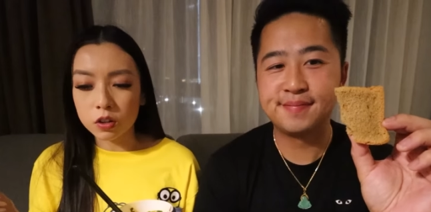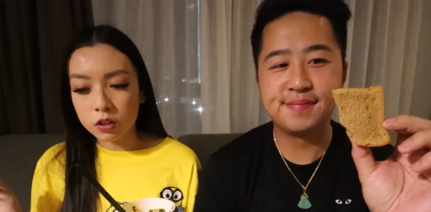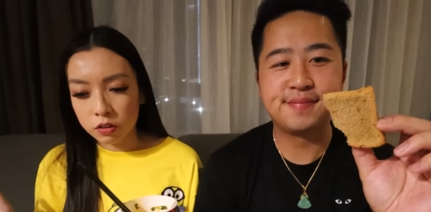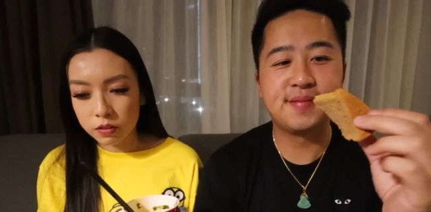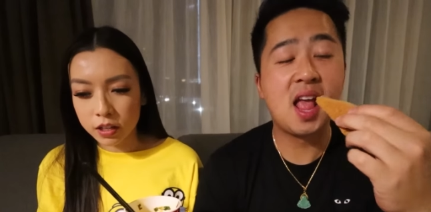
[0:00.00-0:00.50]
Speaker 1: so
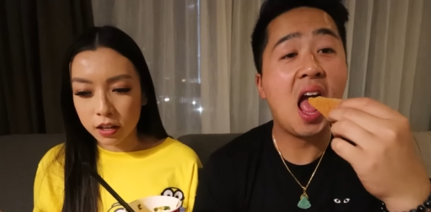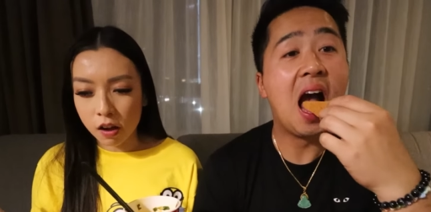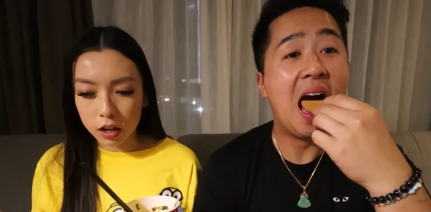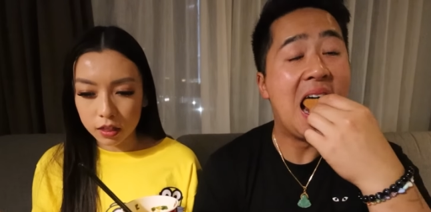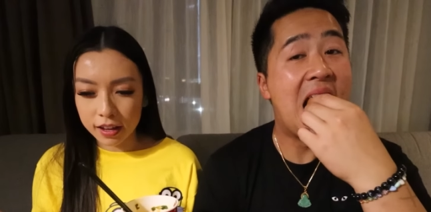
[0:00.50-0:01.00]
I don't really
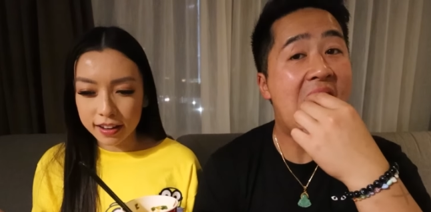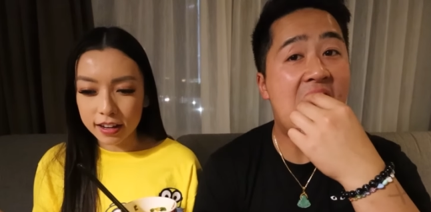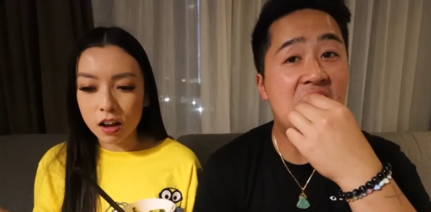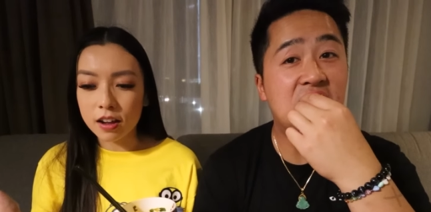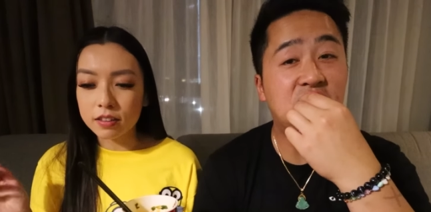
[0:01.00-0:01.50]
like
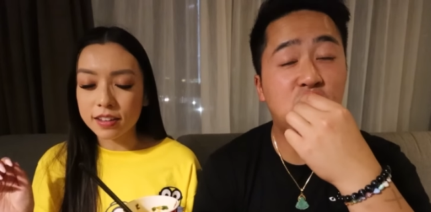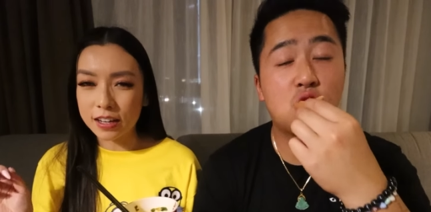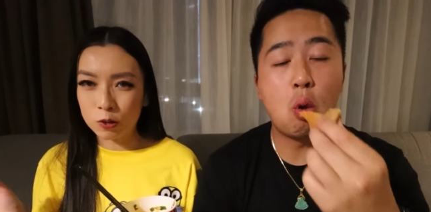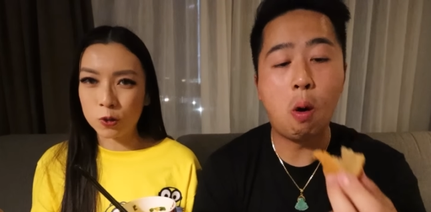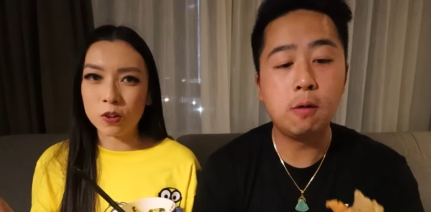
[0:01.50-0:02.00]
that. I can't
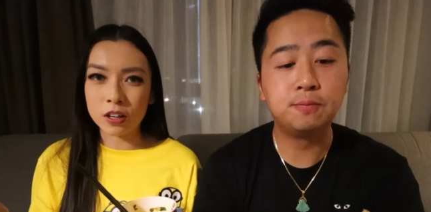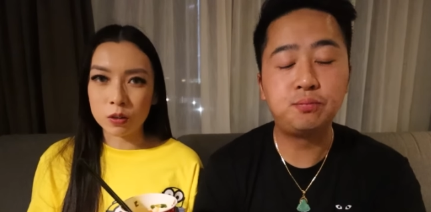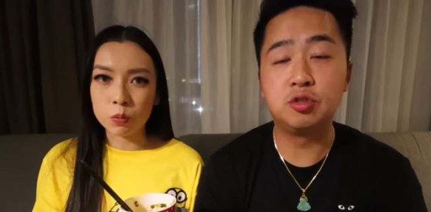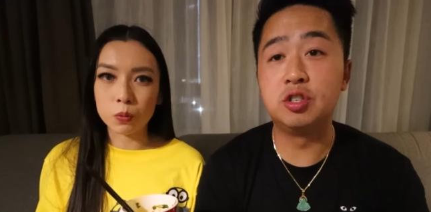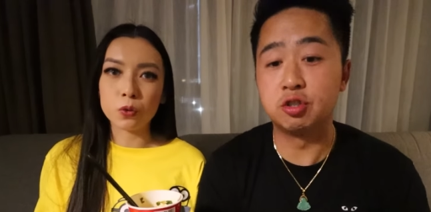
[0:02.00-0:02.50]
stay too long
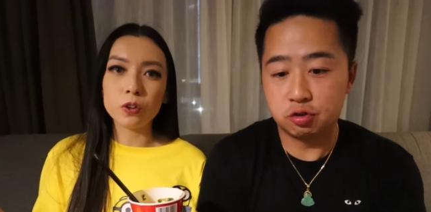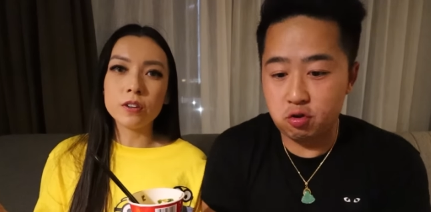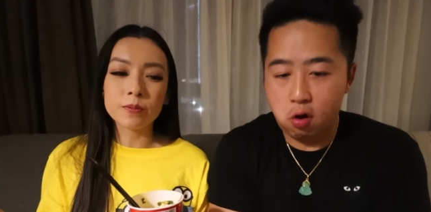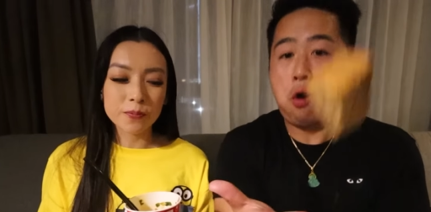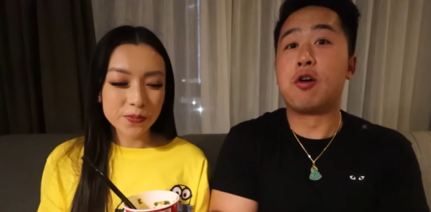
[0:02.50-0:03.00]
in
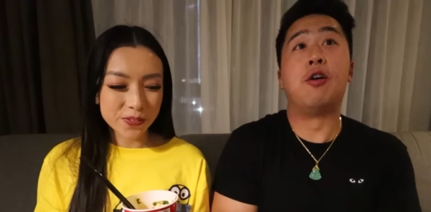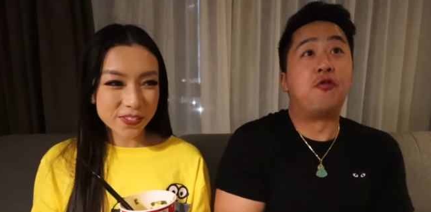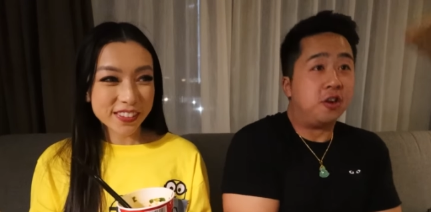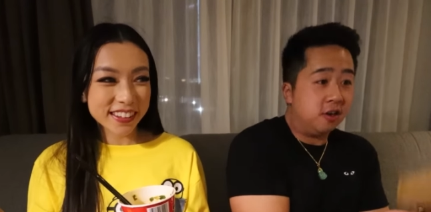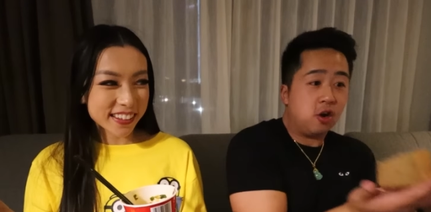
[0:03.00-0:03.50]
Ubud.
Speaker 2: Mm.
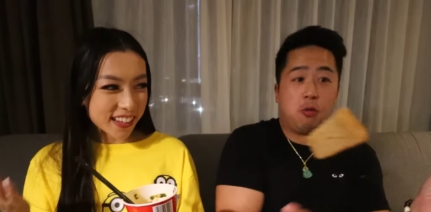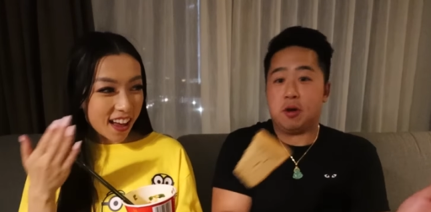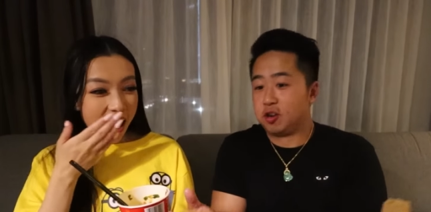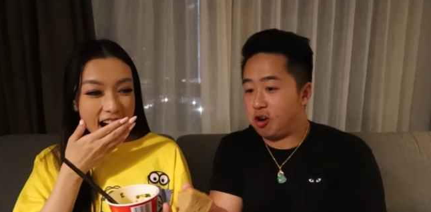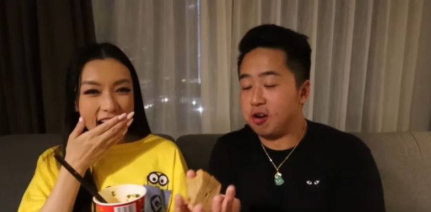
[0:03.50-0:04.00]
Coffee. Oh
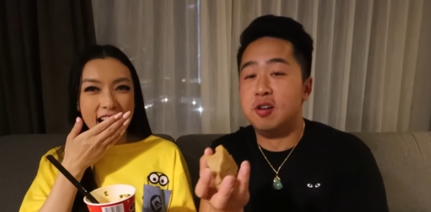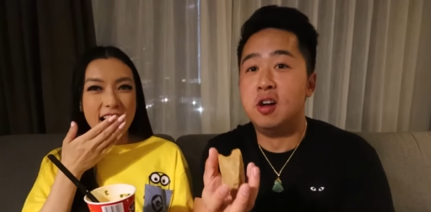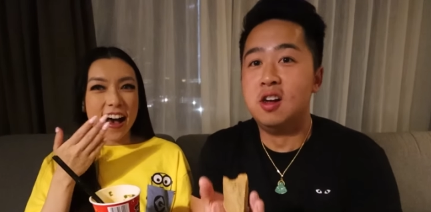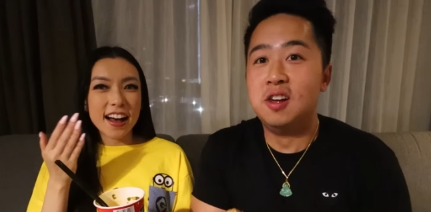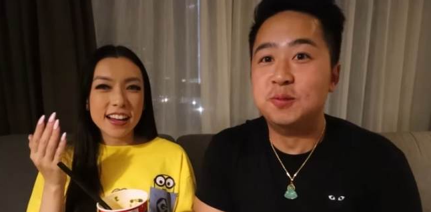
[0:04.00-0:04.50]
my god.
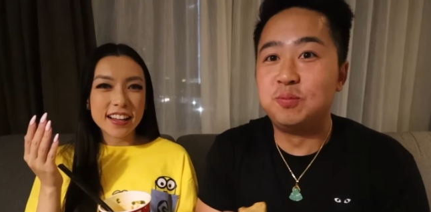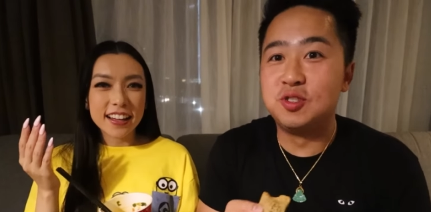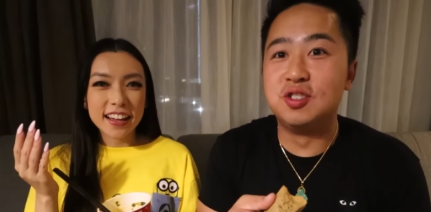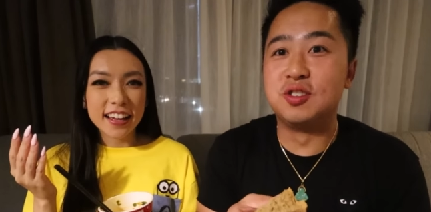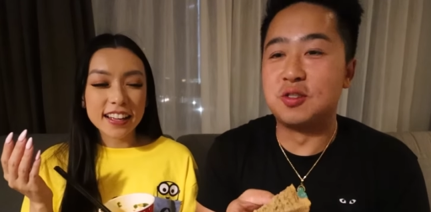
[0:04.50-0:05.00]

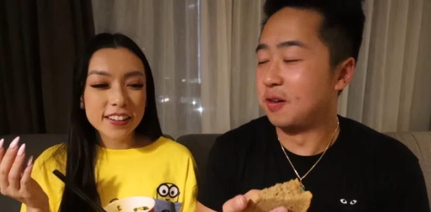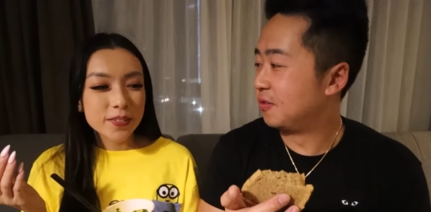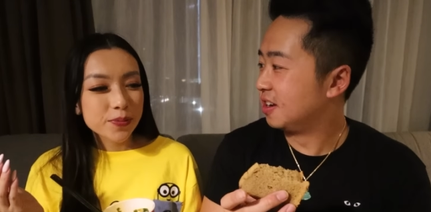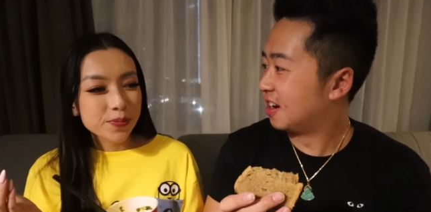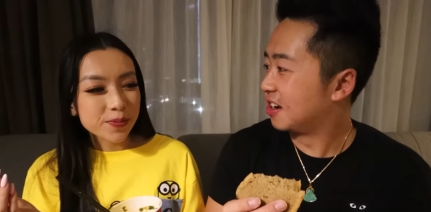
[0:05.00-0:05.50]
This is
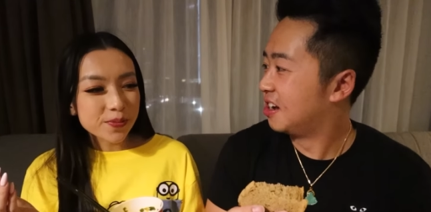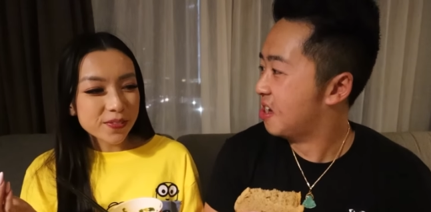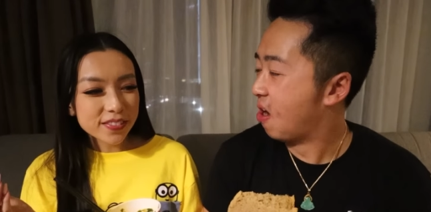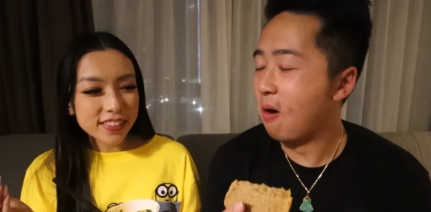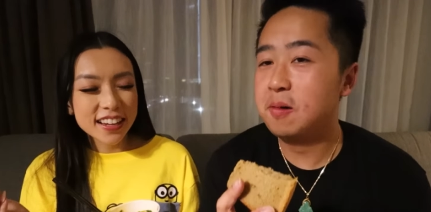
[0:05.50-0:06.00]
coffee cake.
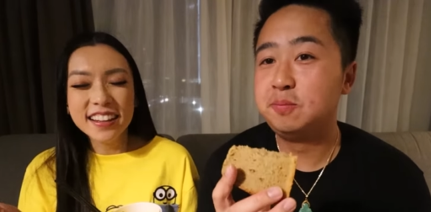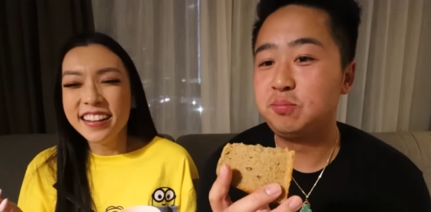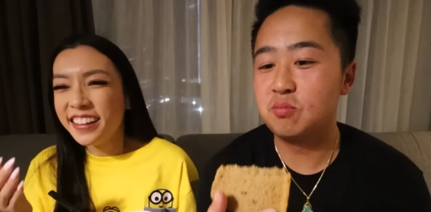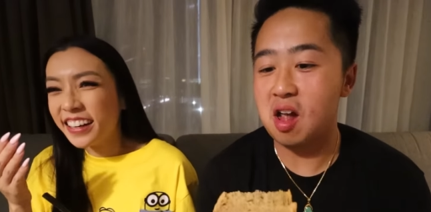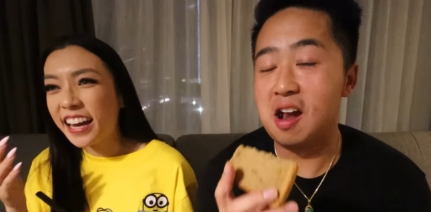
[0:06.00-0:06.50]

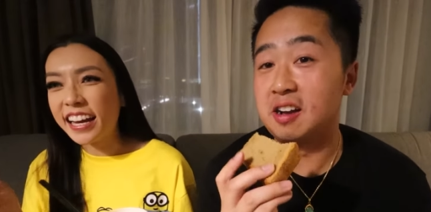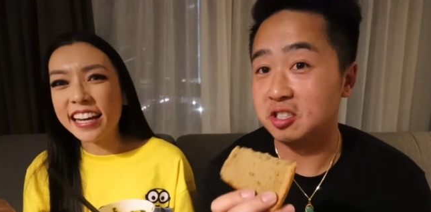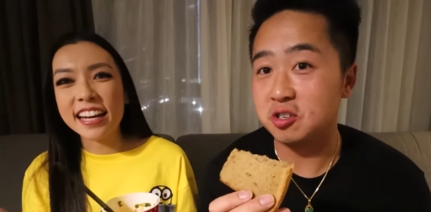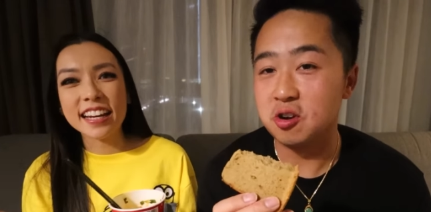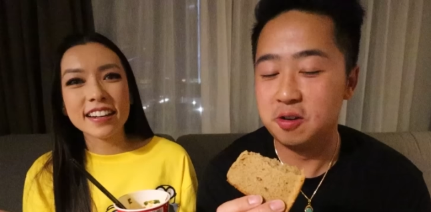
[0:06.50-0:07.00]

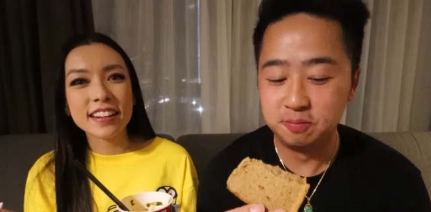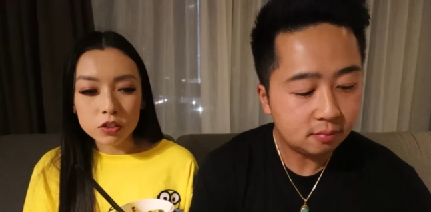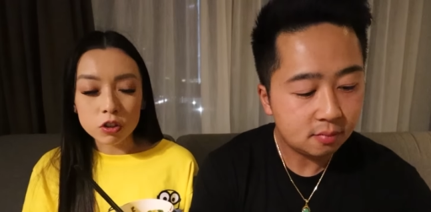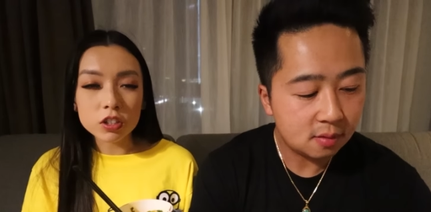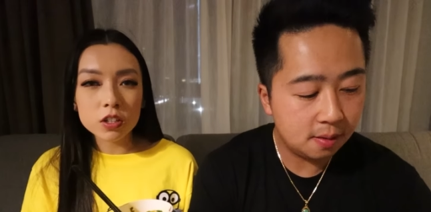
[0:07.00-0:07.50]
And,
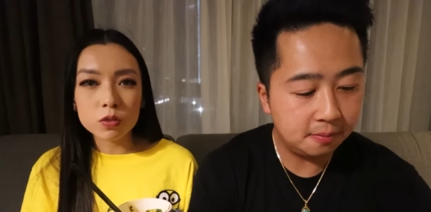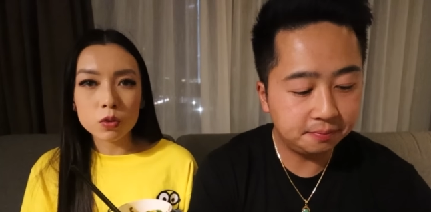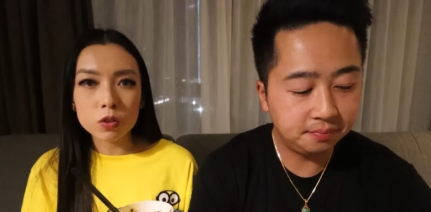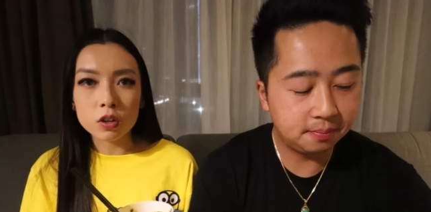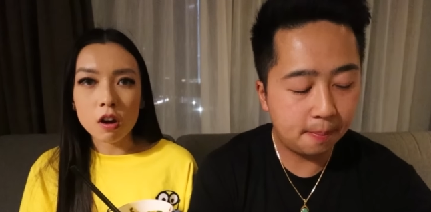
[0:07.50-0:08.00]
Speaker 1: and Jogja is
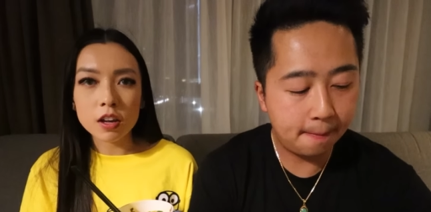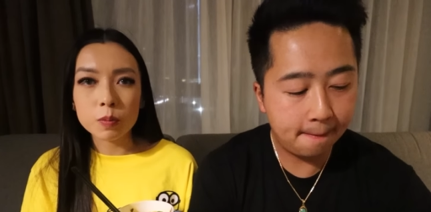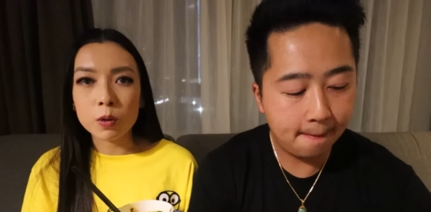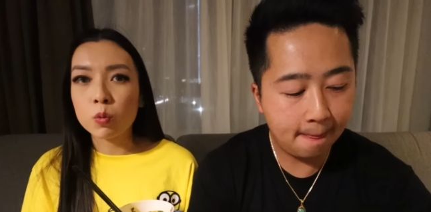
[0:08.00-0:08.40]
also nice, but I